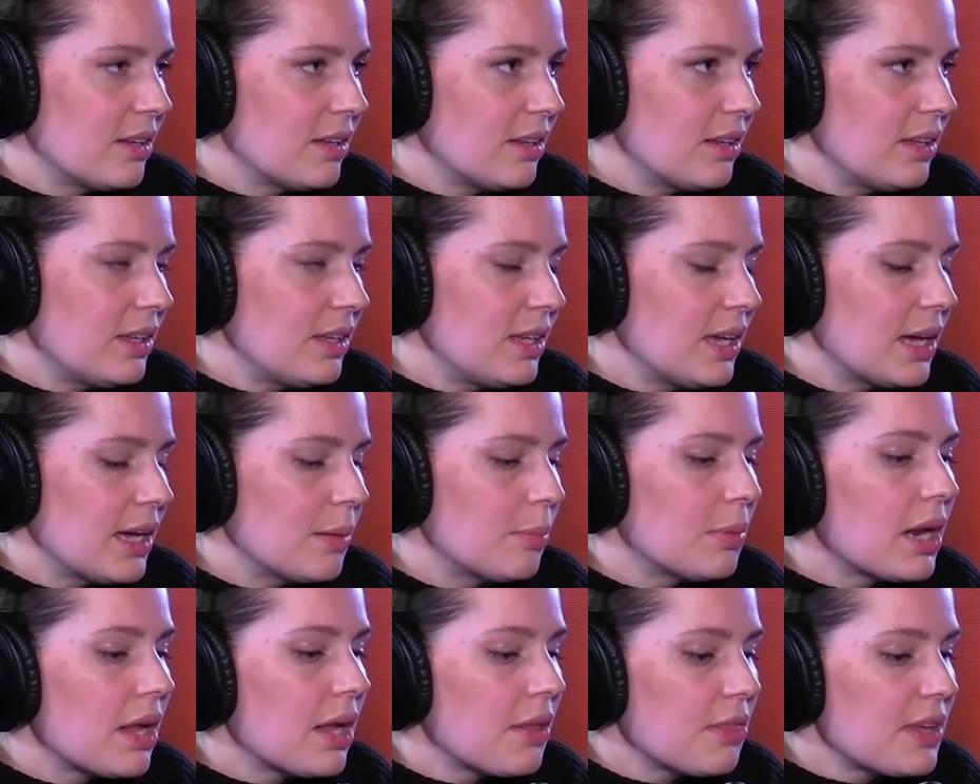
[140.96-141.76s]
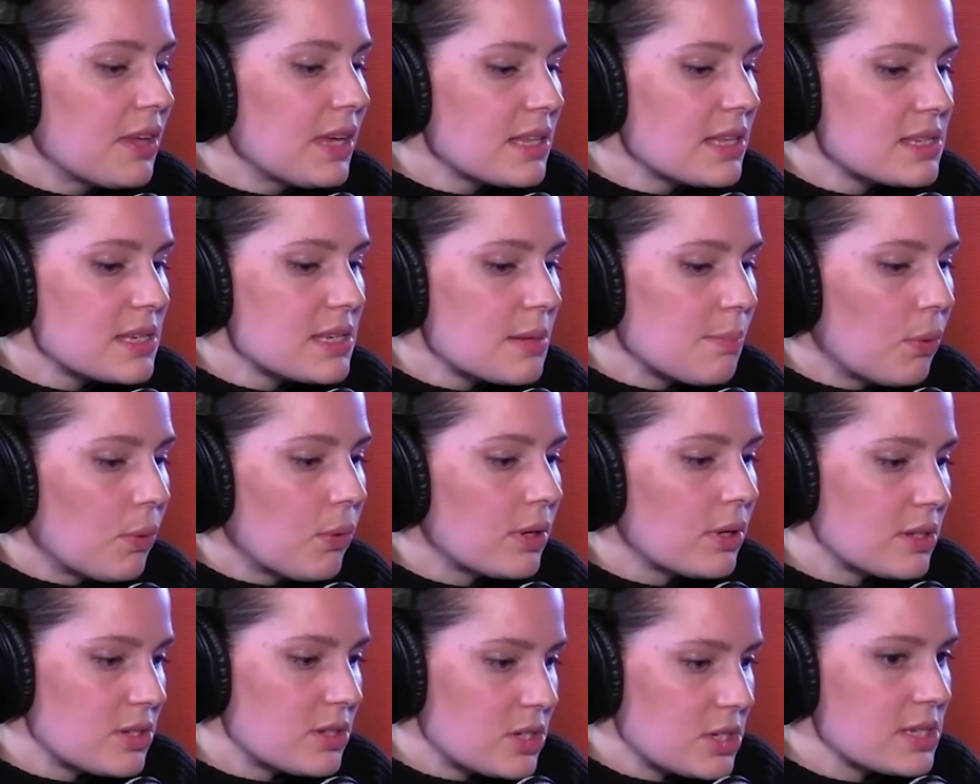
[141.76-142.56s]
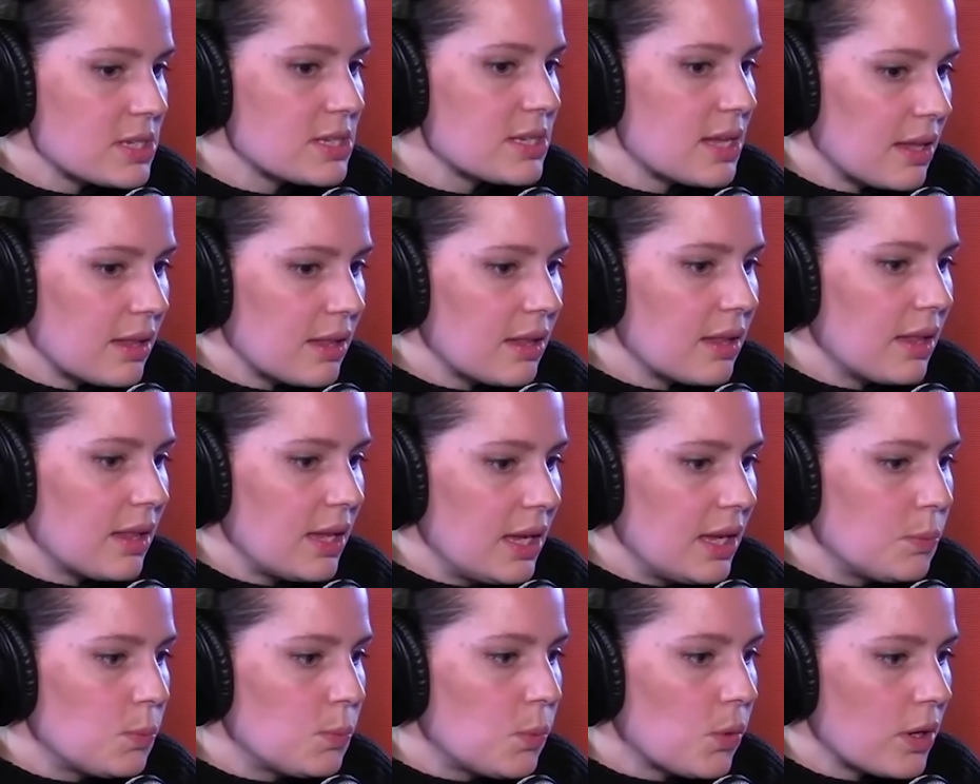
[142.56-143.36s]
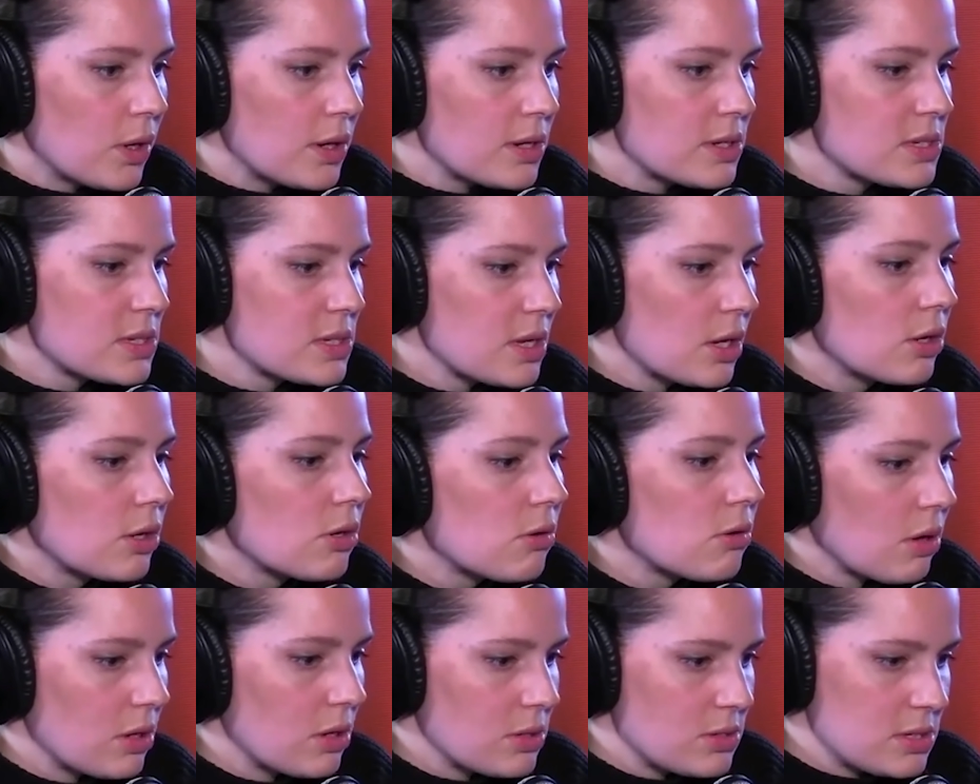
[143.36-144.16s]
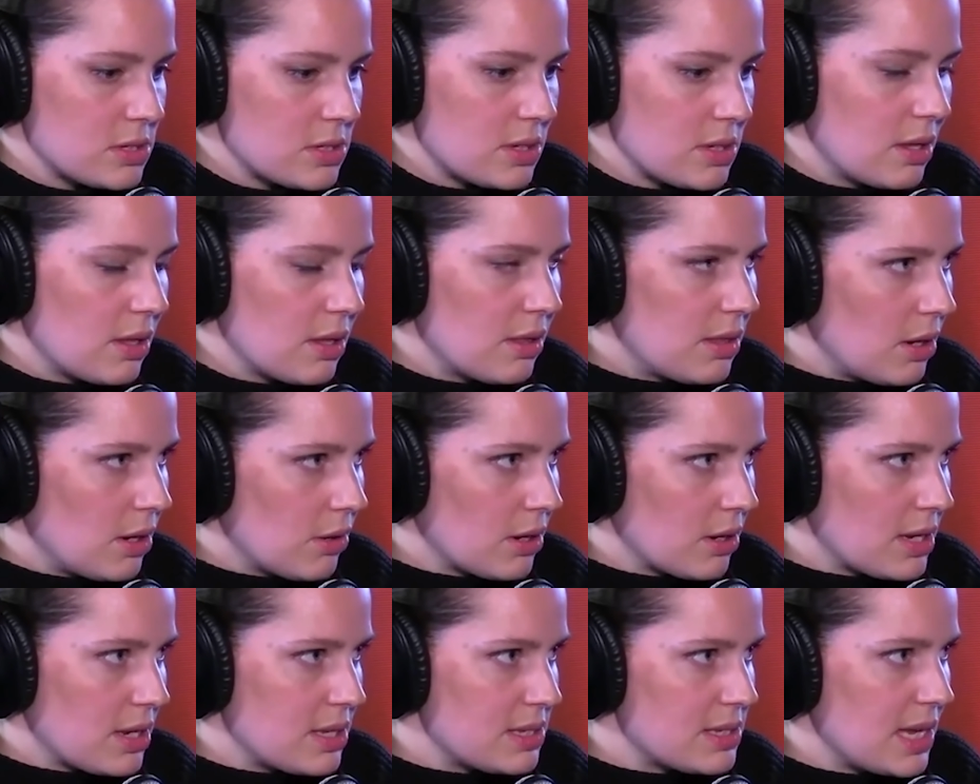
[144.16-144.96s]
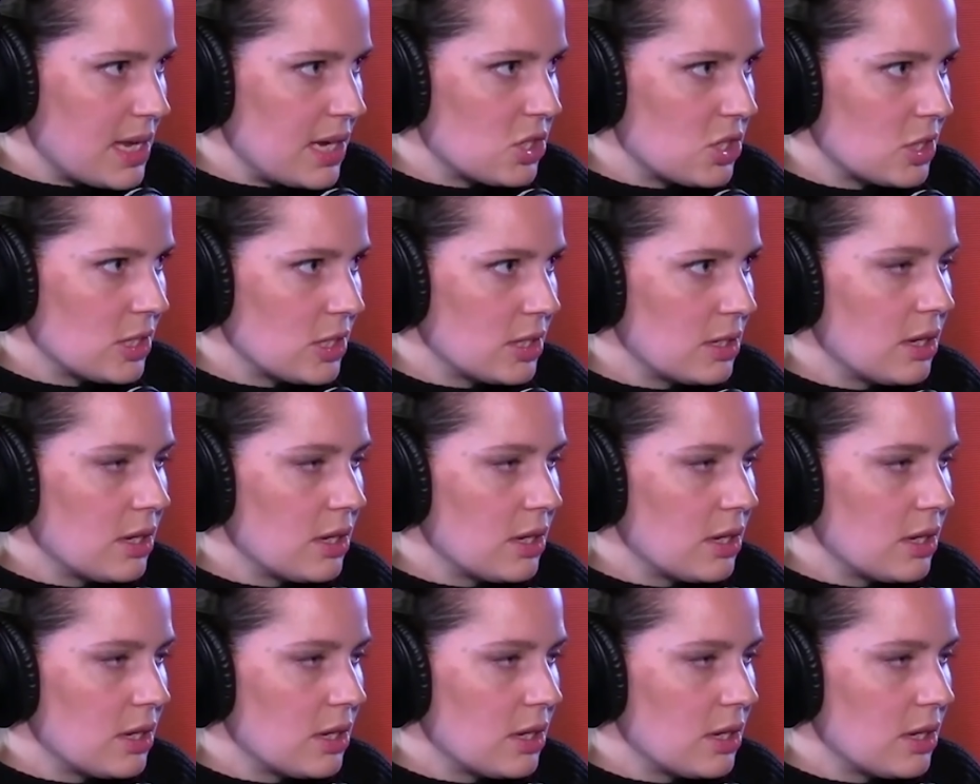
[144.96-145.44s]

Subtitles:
Yeah, but I think it's important just that it works across the organization.